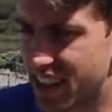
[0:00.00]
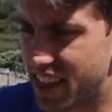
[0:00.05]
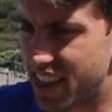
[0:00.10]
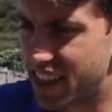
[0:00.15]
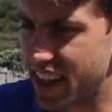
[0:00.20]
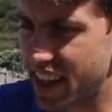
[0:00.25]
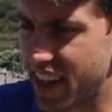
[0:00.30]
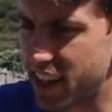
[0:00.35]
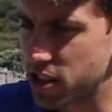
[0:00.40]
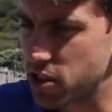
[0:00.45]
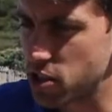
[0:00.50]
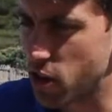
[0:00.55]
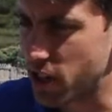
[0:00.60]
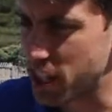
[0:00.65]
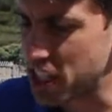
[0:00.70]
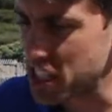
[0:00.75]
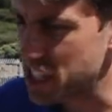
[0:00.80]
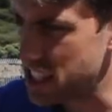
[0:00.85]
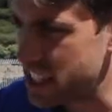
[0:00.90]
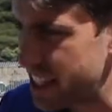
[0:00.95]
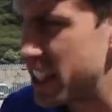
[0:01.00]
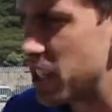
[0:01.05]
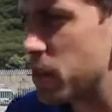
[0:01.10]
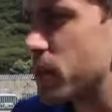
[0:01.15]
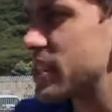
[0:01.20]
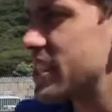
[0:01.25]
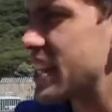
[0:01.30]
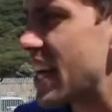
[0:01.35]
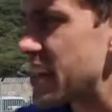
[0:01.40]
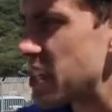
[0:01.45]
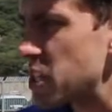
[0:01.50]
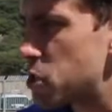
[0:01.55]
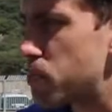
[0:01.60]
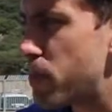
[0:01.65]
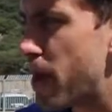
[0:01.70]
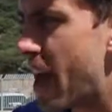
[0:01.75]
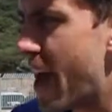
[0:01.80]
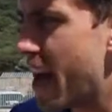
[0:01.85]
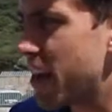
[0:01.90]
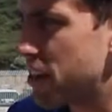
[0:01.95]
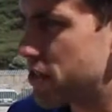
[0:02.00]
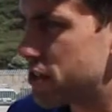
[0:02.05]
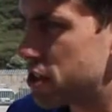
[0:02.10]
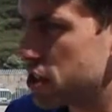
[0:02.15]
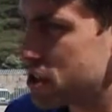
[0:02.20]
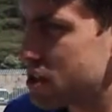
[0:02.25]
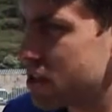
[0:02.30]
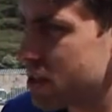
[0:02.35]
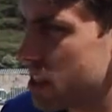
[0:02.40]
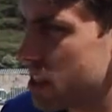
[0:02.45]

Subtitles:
things are continuing down this path of just